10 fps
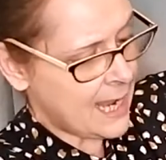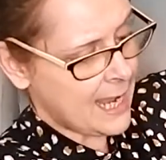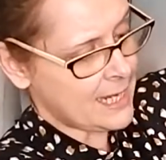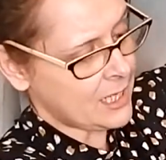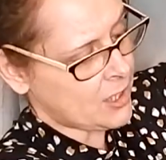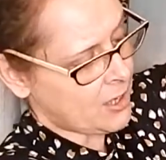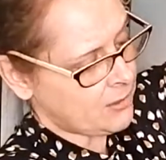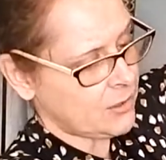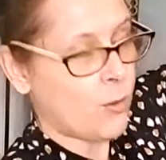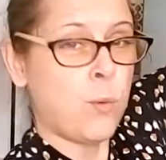and it
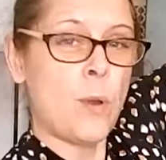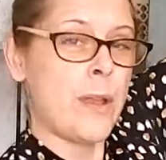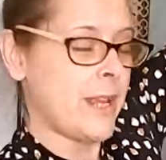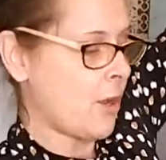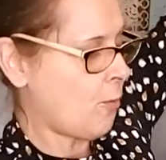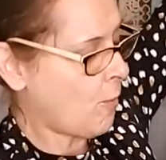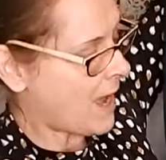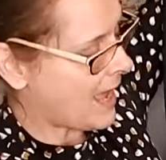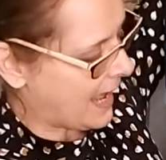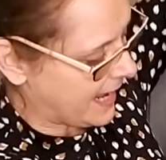goes quite a
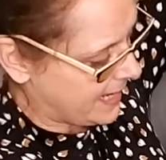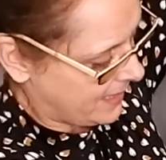way